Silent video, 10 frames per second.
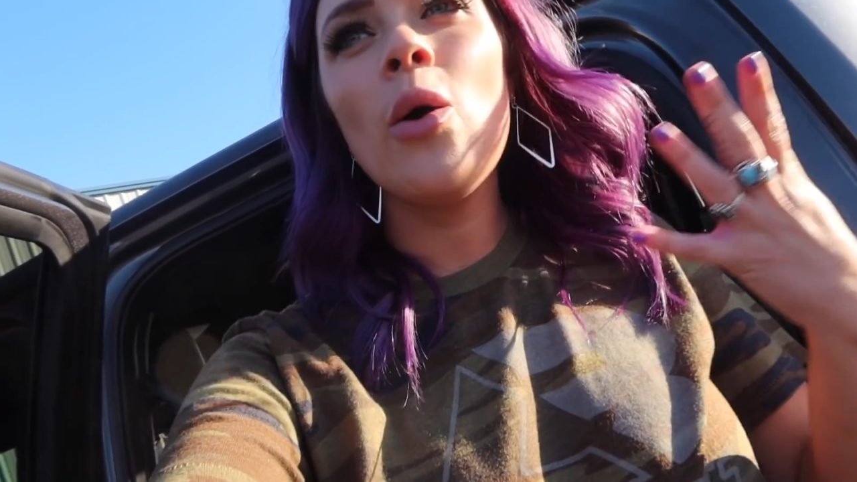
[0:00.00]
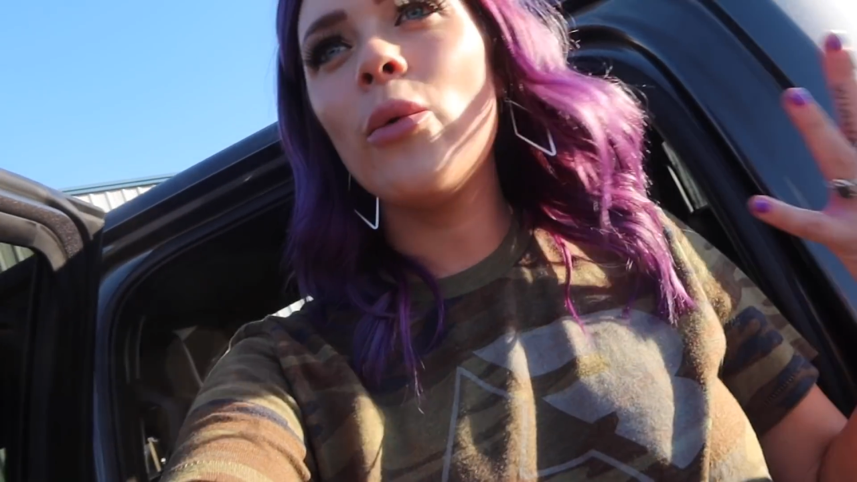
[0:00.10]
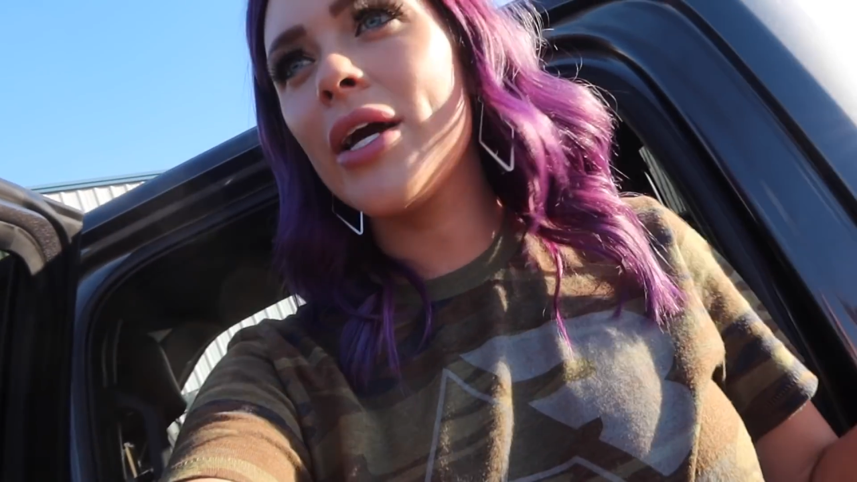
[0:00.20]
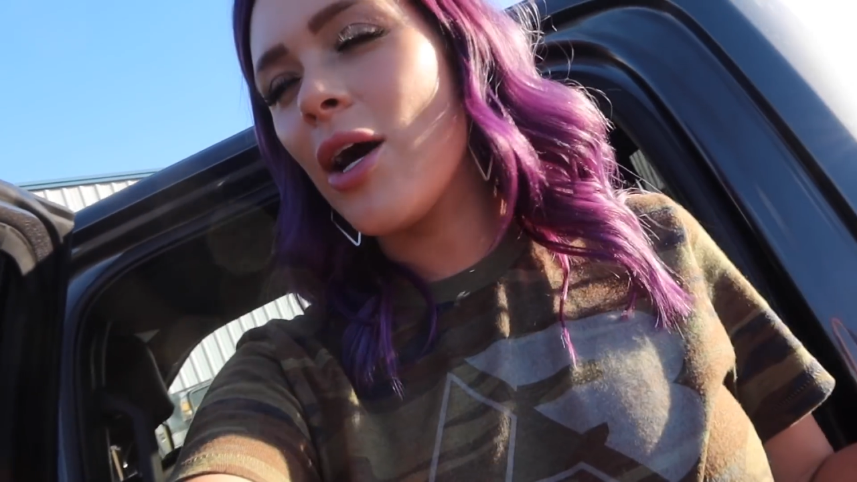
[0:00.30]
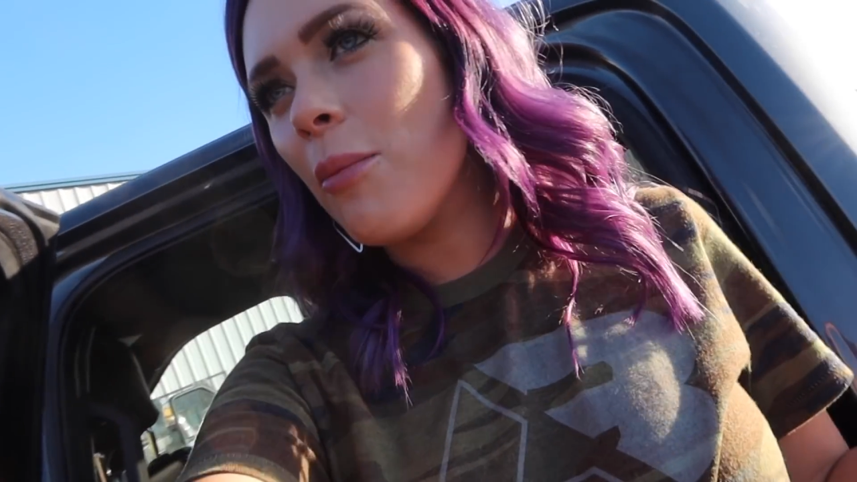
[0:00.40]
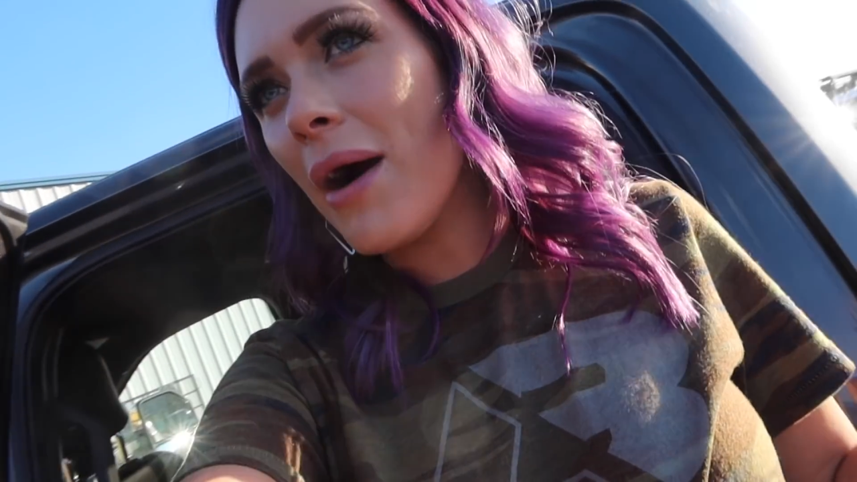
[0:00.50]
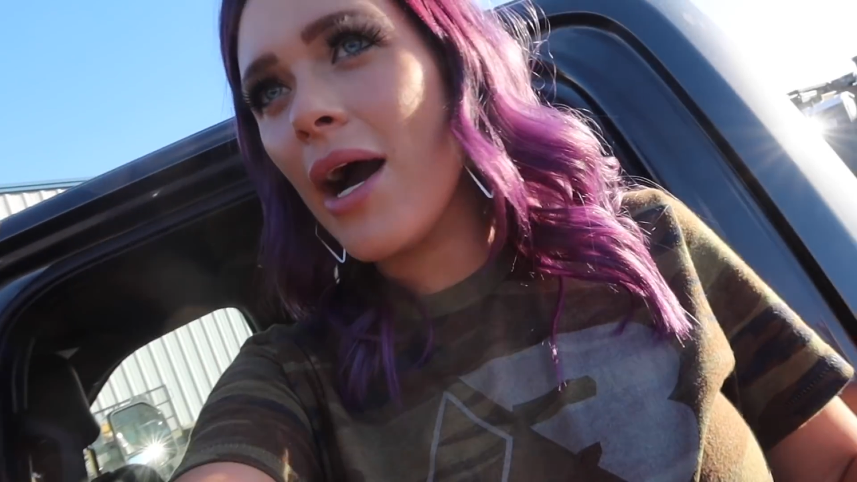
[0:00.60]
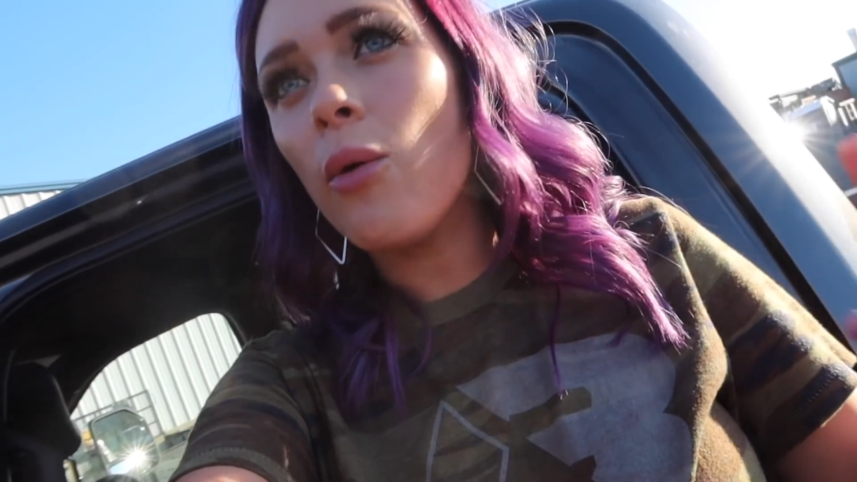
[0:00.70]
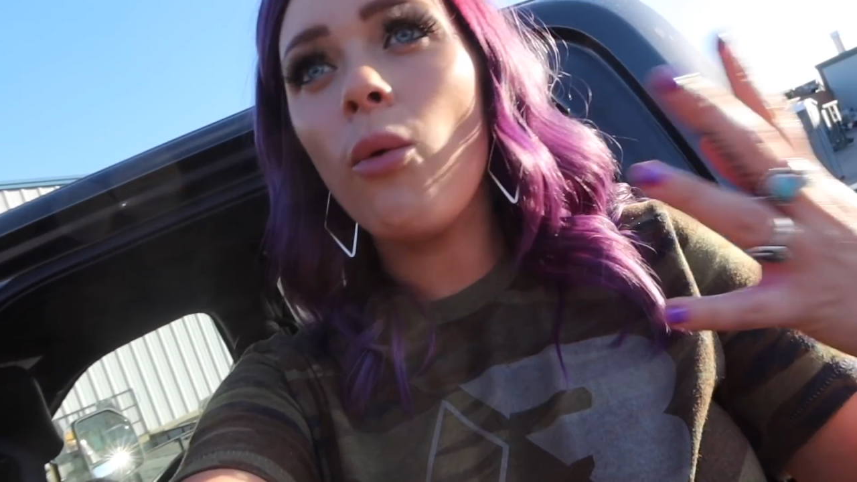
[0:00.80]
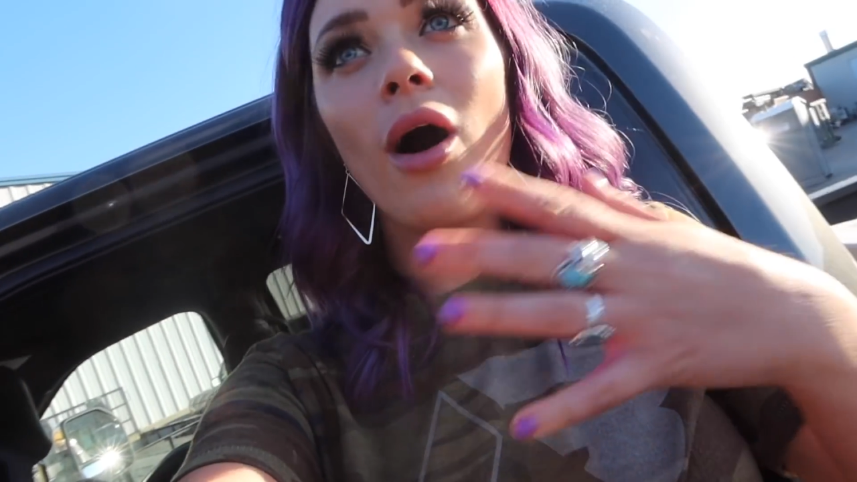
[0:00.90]
we go
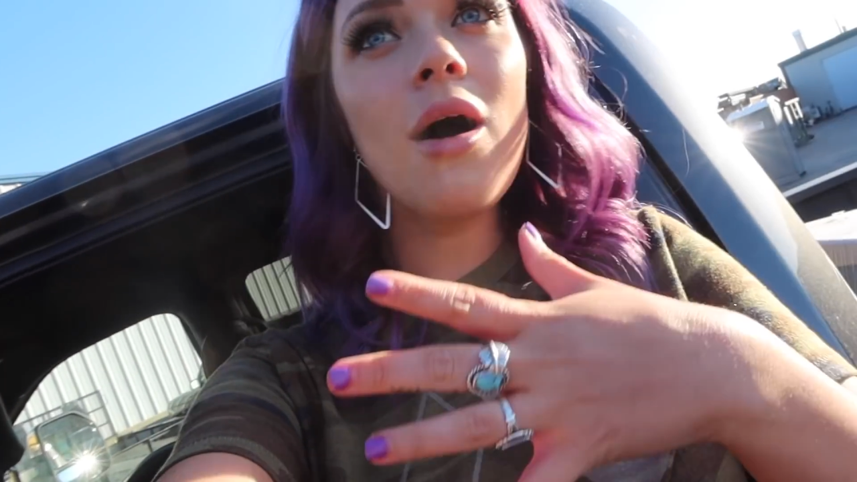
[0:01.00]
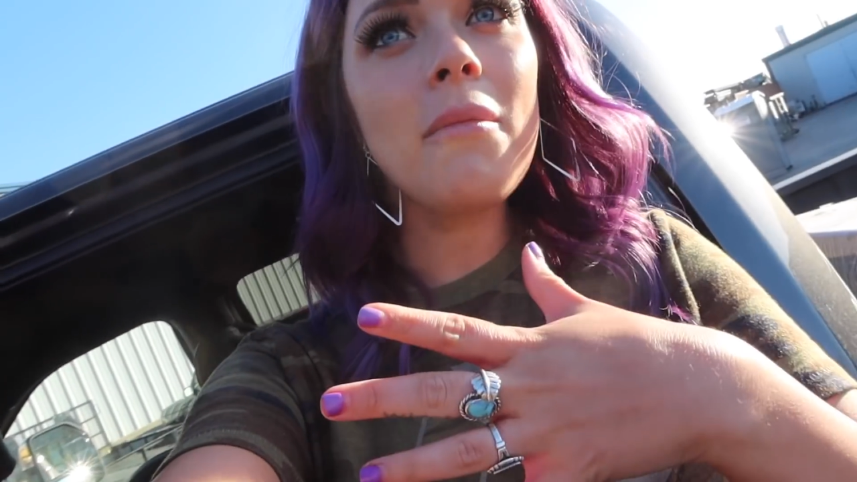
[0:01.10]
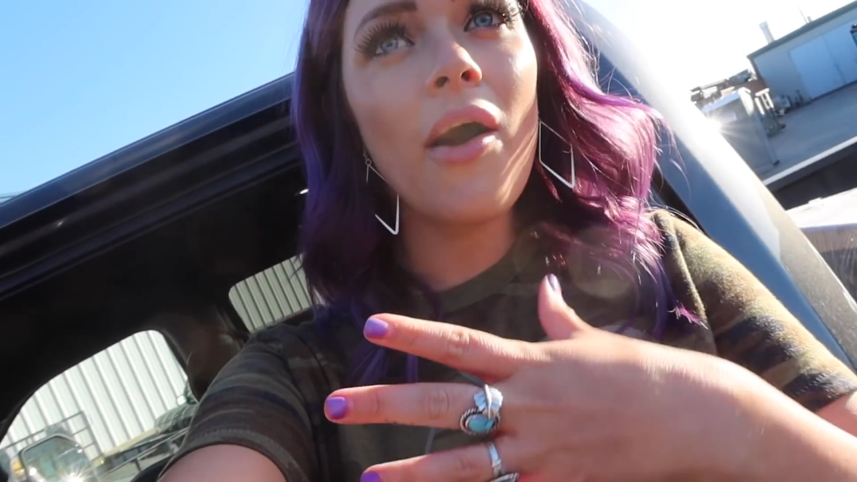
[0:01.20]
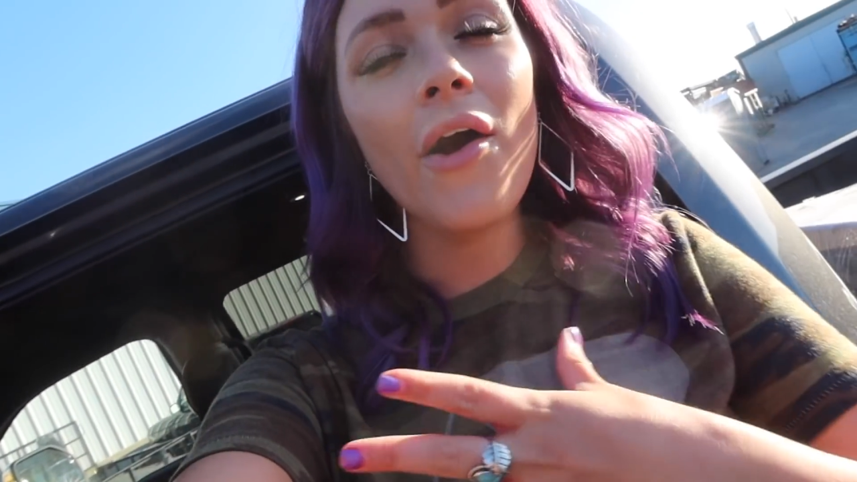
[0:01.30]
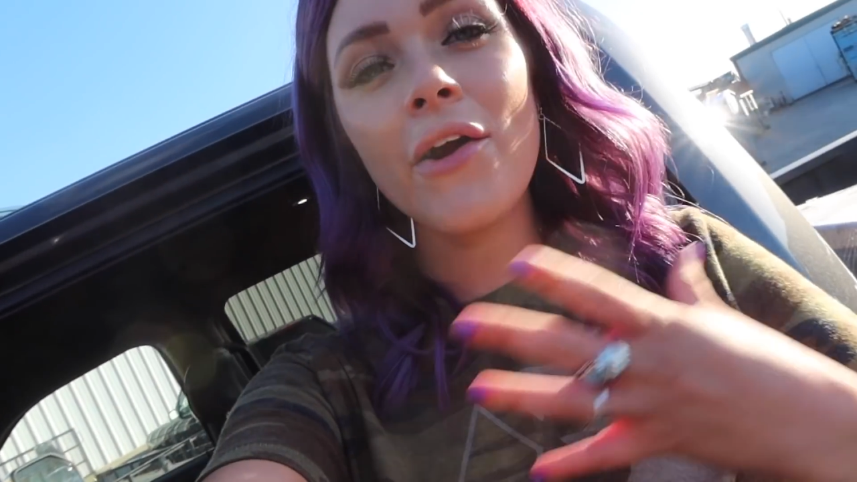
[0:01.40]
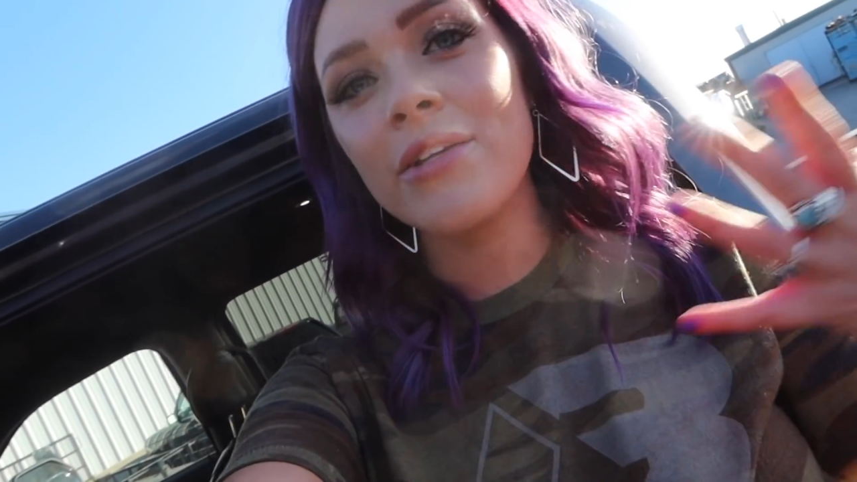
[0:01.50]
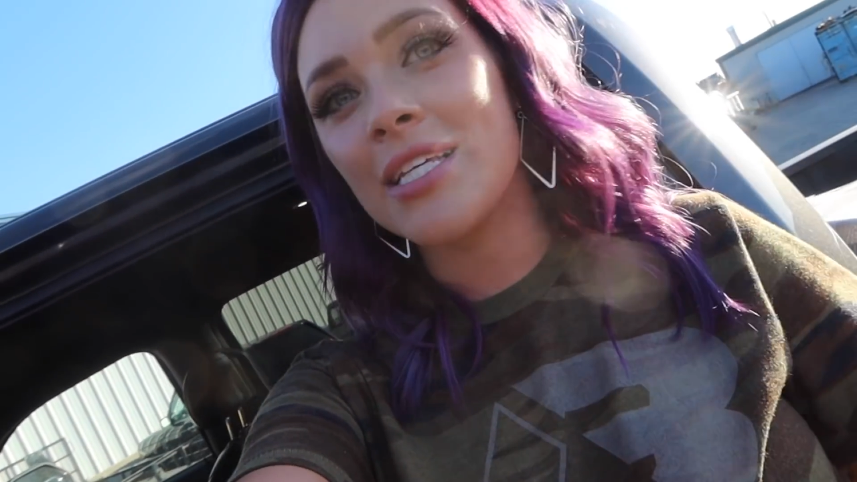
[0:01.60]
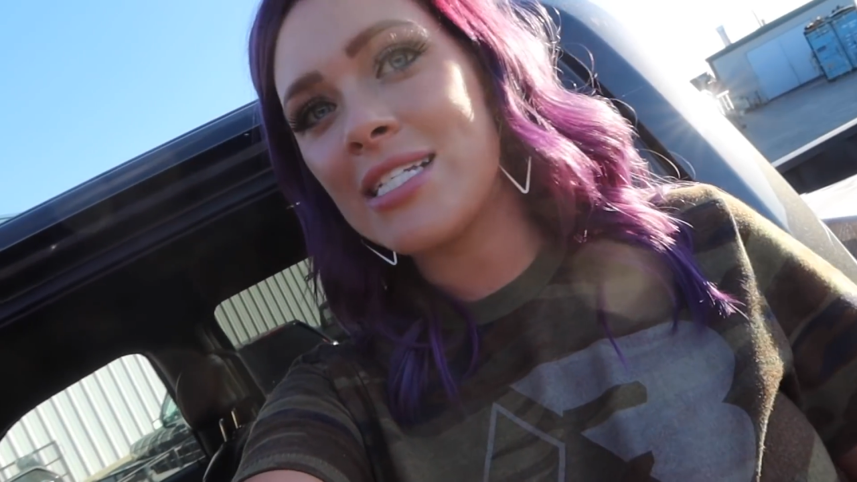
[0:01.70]
by Walmart,